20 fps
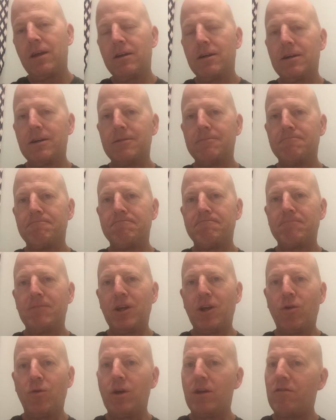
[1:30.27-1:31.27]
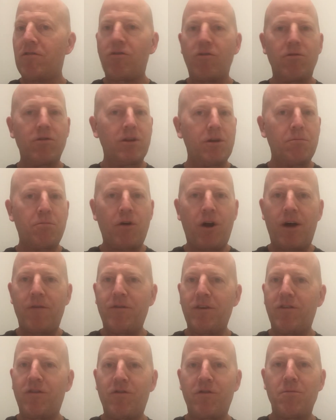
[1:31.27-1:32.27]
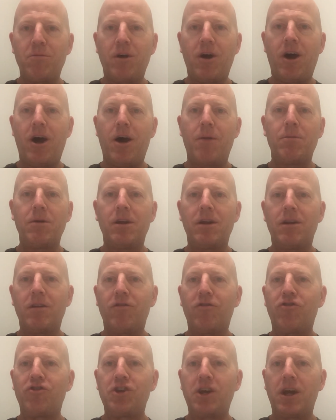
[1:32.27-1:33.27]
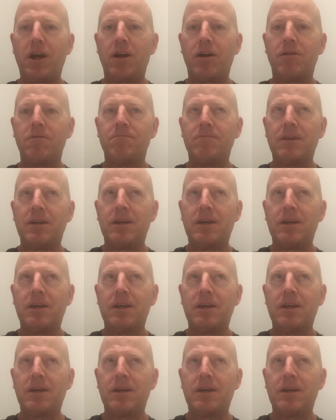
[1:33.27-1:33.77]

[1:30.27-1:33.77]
You know, he certainly profits from the hobby and his channel,